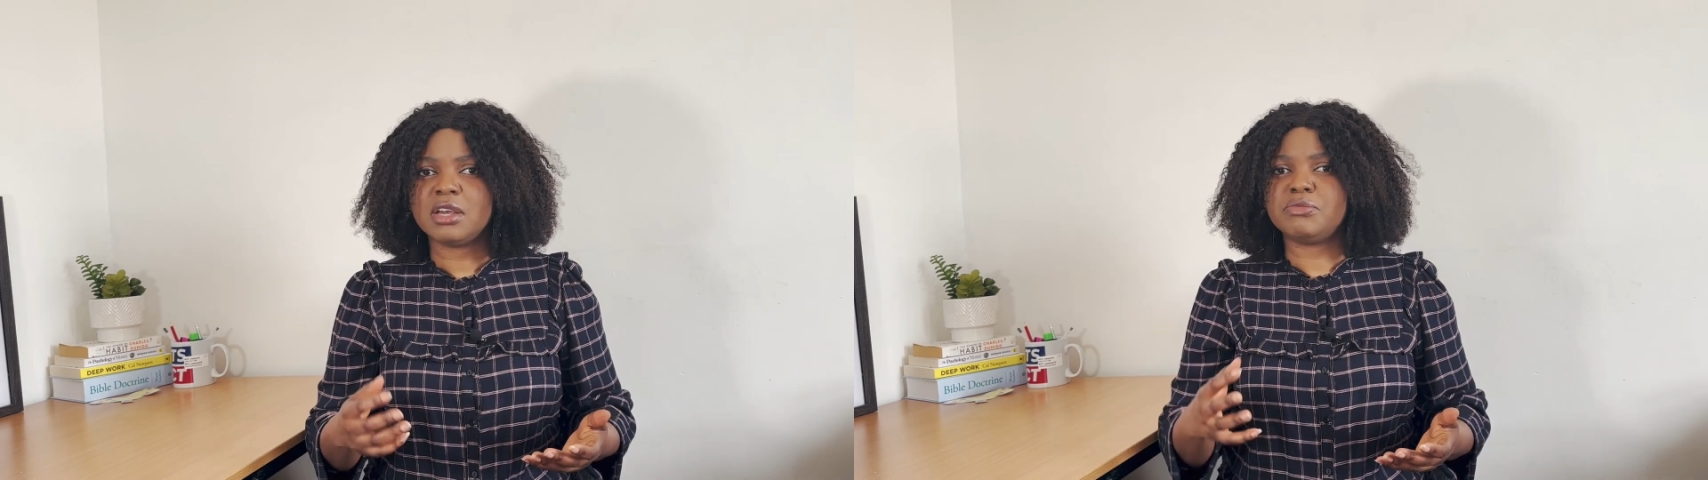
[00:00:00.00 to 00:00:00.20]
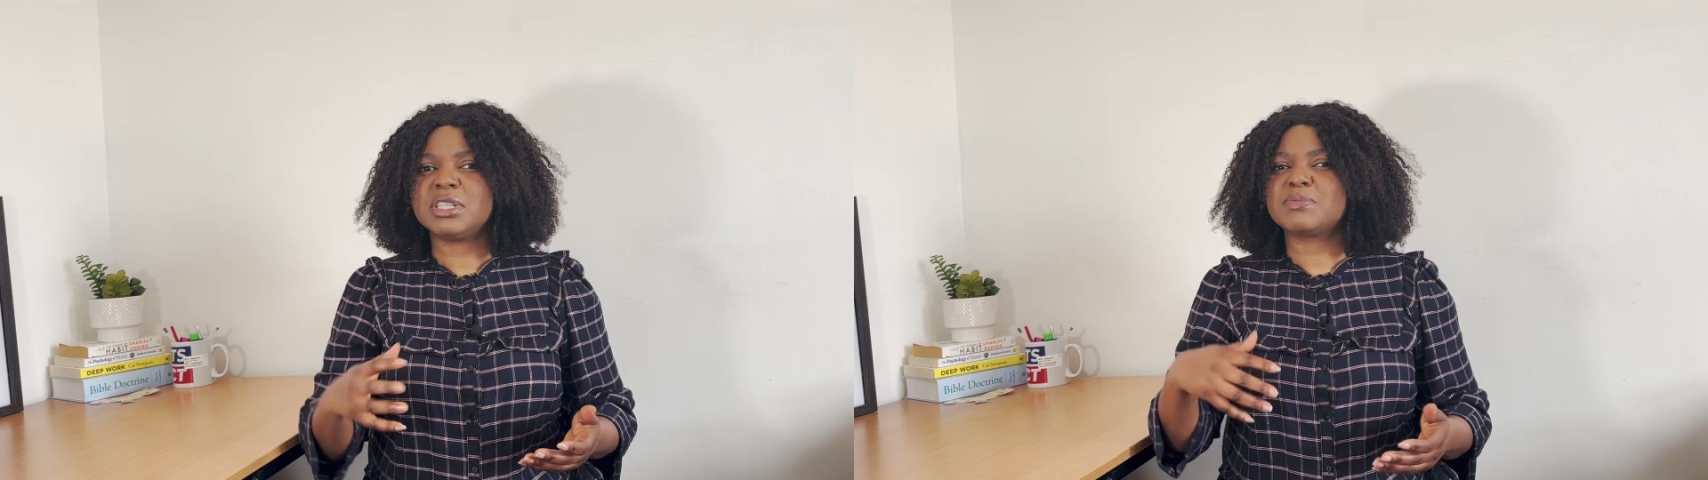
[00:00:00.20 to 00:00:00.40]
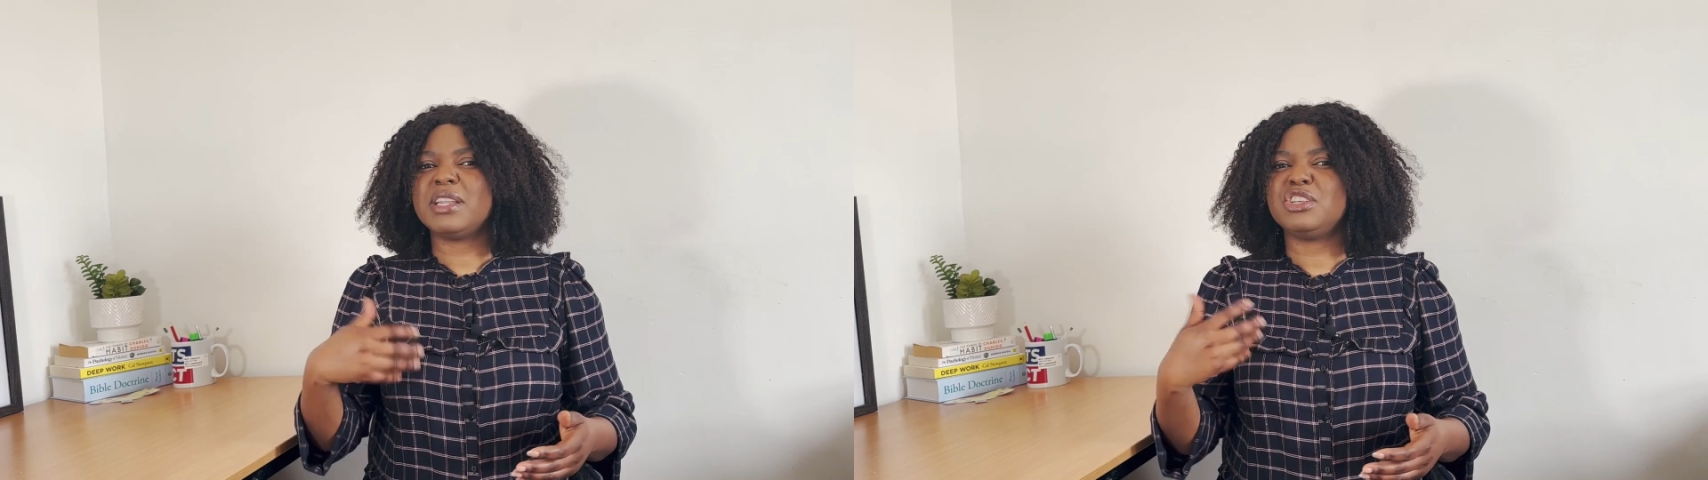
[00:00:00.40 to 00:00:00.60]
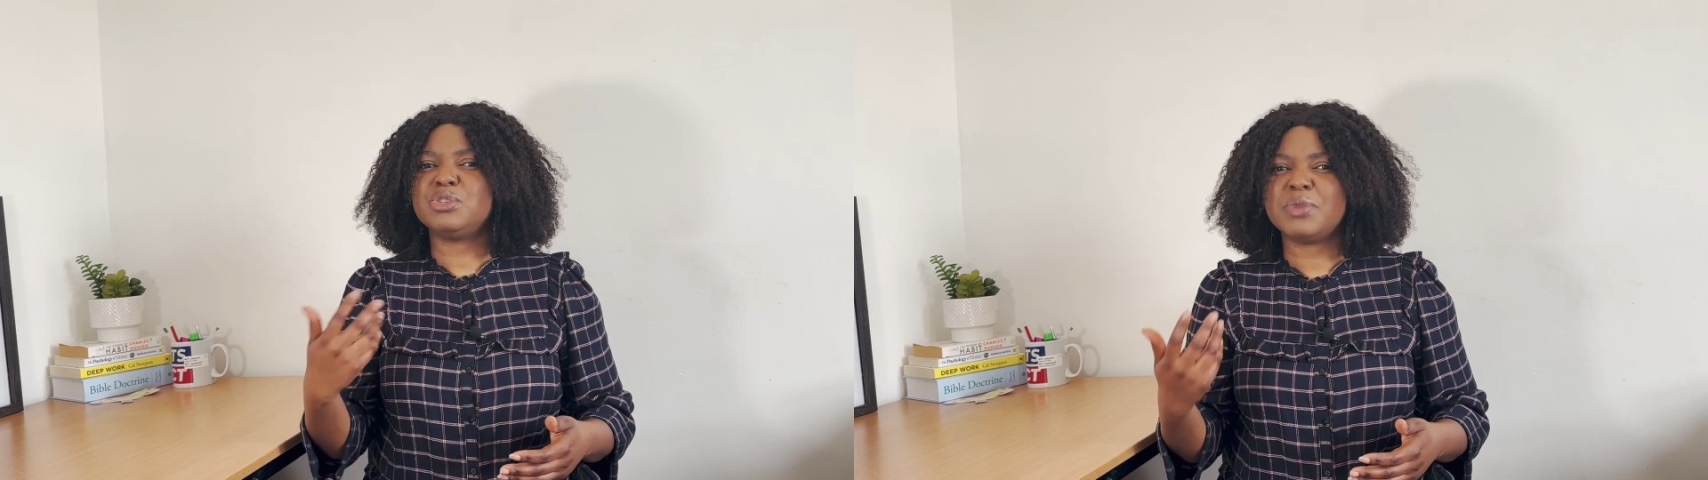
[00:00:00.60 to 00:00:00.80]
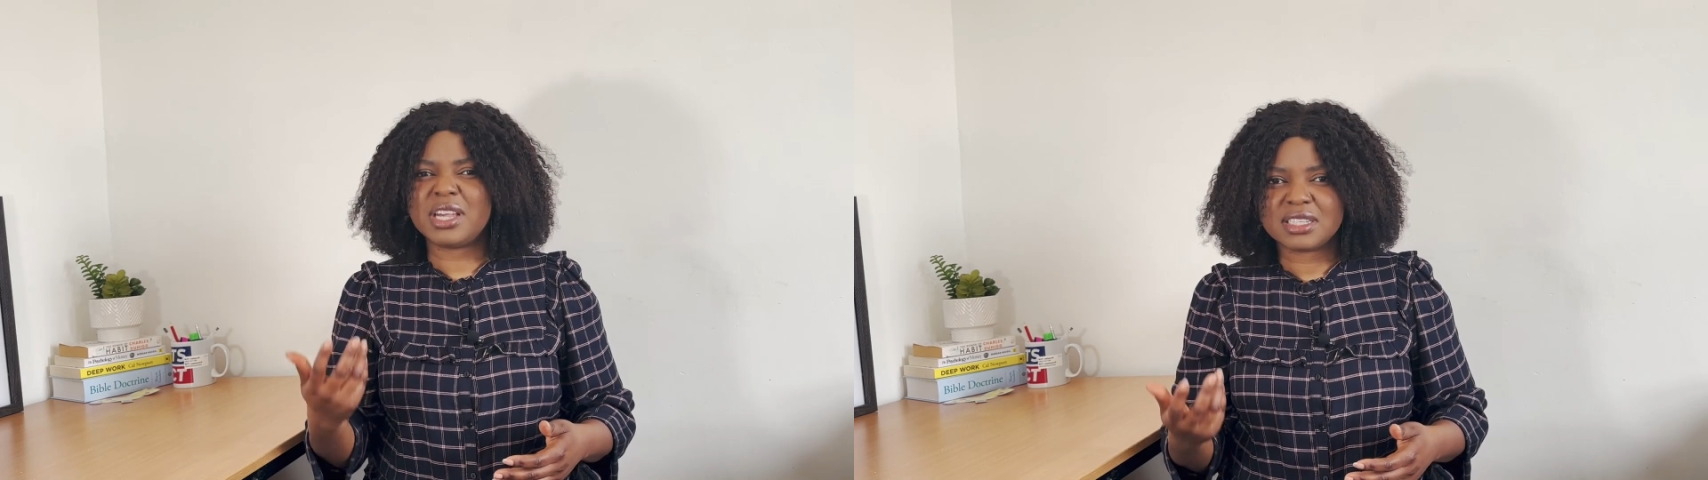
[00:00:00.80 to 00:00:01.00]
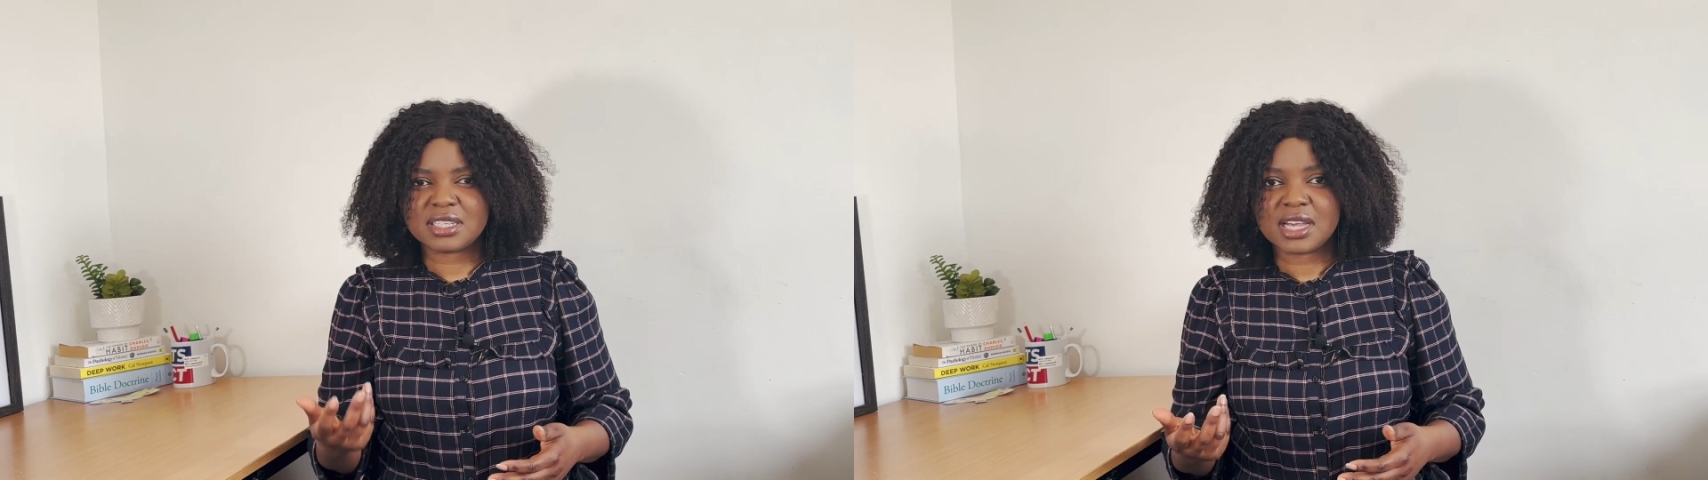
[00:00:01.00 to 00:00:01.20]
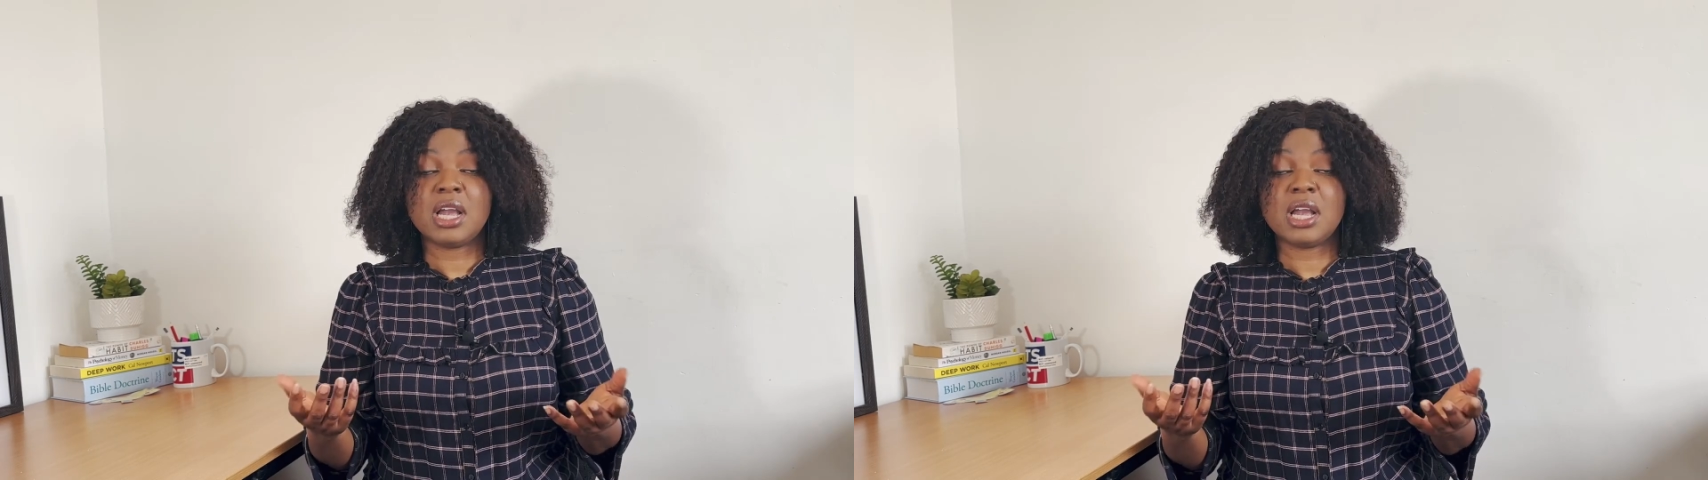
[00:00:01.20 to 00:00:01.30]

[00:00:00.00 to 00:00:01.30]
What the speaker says: risk management,